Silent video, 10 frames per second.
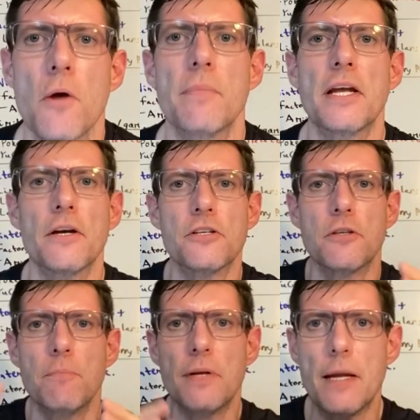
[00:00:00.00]
because
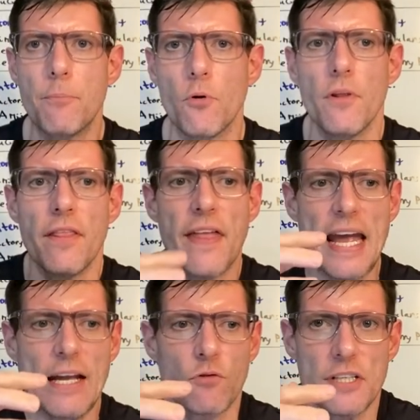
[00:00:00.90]
the people
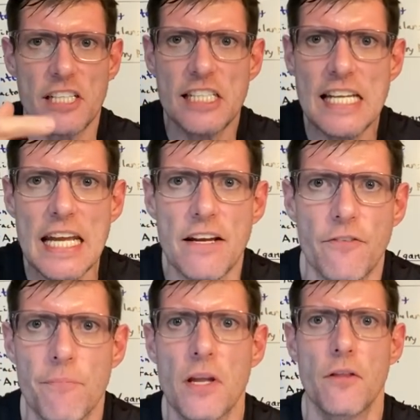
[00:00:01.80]
that
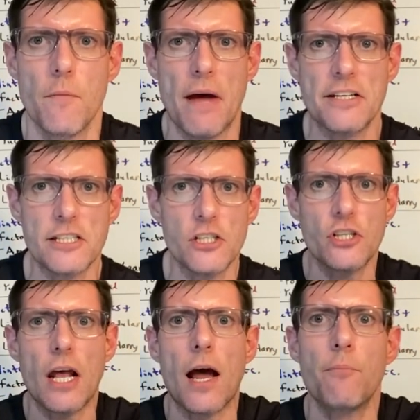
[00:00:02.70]
receive the message
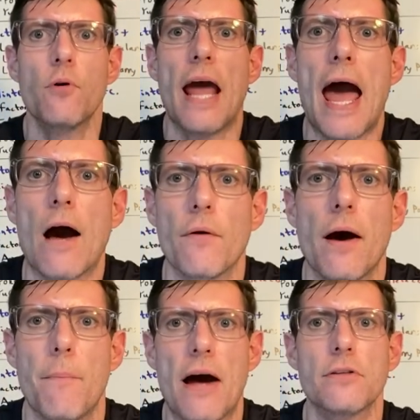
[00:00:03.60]
that I put out
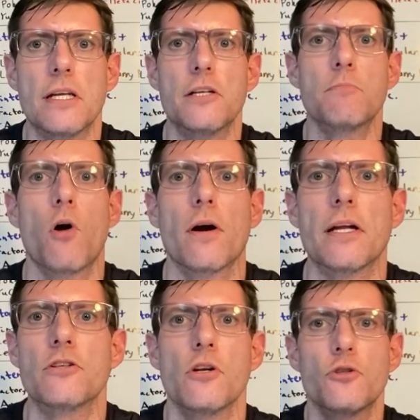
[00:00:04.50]
about these
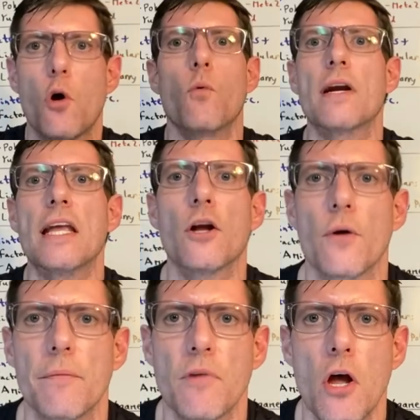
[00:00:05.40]
markets don't want to hear it.